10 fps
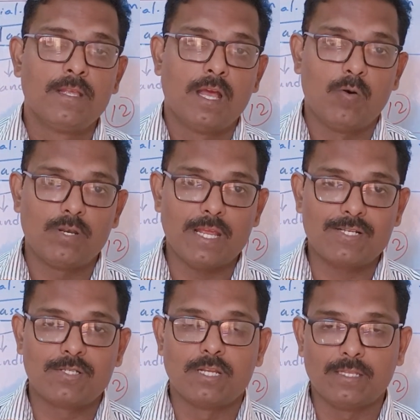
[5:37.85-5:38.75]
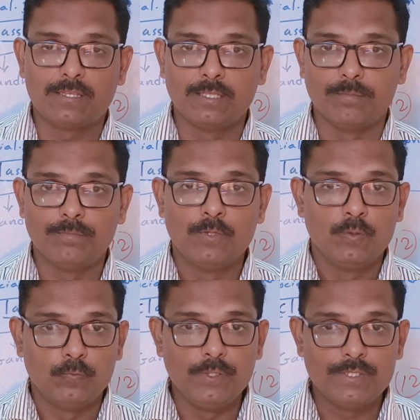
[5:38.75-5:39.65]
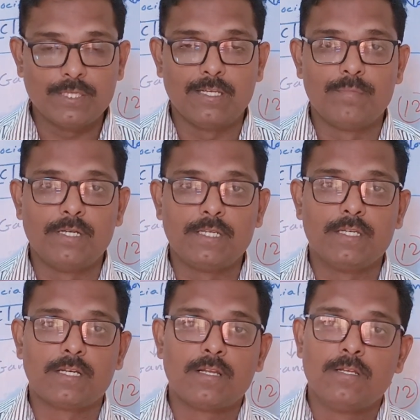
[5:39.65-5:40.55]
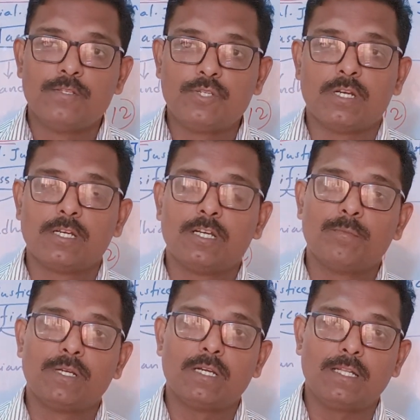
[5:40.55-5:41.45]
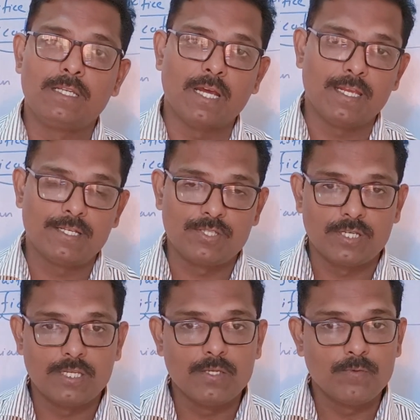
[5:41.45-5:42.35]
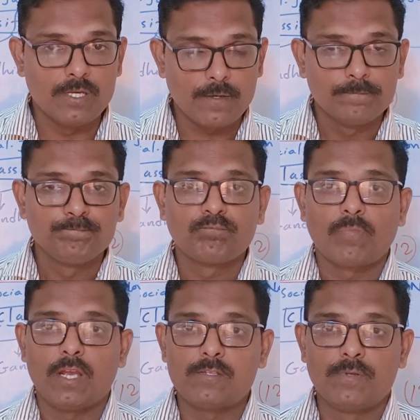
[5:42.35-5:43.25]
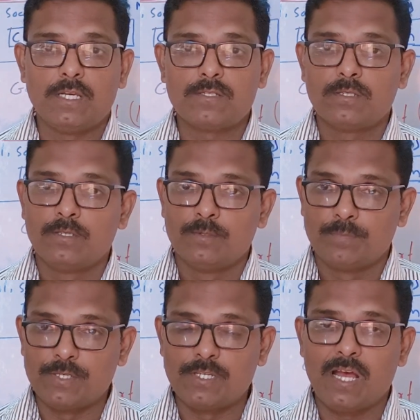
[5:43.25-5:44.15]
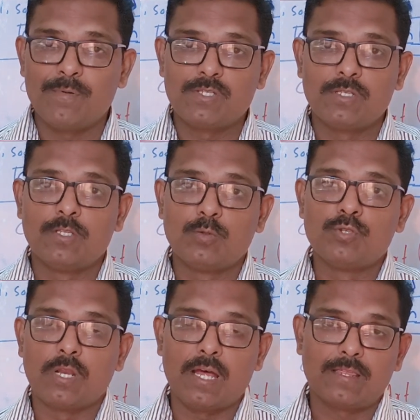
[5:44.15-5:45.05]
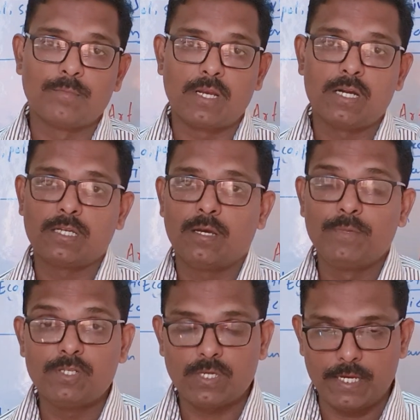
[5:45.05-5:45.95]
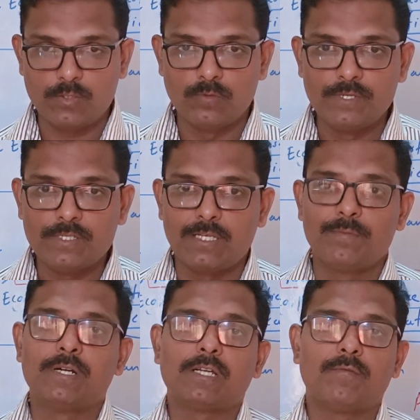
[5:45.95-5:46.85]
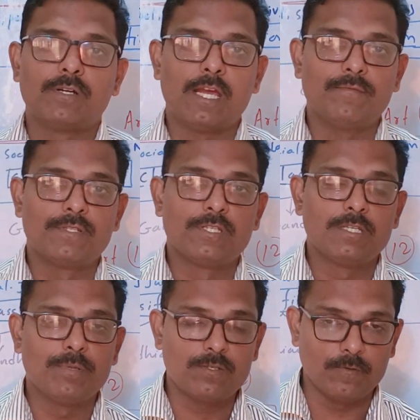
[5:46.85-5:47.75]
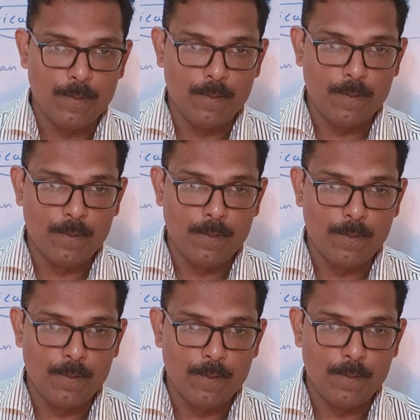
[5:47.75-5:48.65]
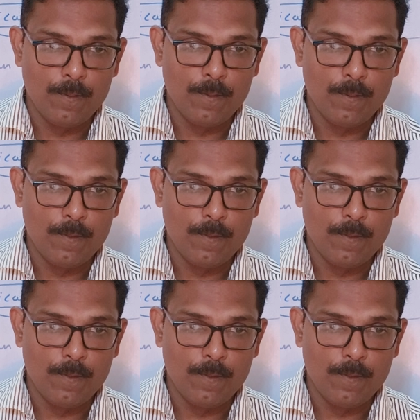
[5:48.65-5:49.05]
So in the our Rashtragit, our national anthem, we celebrate here Janagana Mana Adinayak Jay, where as well as Punjab, Sindh, Gujarat, Maratha, means actually we celebrate our diversity.